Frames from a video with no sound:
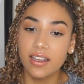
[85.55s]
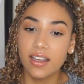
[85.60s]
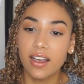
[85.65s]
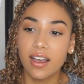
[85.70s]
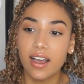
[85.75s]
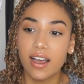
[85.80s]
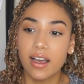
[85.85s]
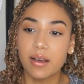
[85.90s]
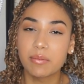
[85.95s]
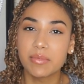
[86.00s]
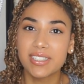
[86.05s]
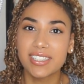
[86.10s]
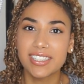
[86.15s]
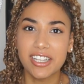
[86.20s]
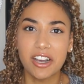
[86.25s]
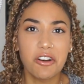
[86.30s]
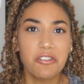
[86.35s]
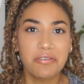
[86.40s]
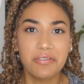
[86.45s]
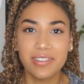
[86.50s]
um,
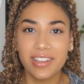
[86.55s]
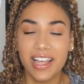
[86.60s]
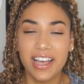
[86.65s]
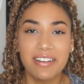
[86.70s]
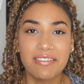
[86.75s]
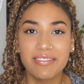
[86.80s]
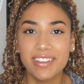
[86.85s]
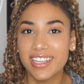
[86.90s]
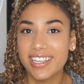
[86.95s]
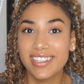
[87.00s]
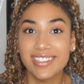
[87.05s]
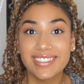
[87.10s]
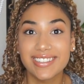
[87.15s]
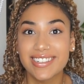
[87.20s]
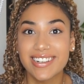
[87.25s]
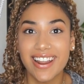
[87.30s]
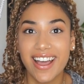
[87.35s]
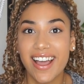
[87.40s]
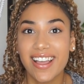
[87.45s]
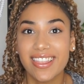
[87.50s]
self-love is
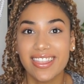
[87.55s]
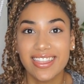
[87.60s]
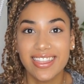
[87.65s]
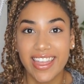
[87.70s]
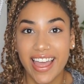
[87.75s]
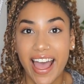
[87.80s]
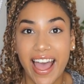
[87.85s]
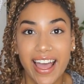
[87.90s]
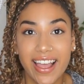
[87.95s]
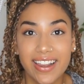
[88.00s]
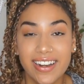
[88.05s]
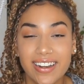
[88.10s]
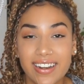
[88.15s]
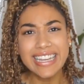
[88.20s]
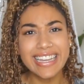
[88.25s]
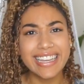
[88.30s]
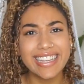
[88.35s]
not that.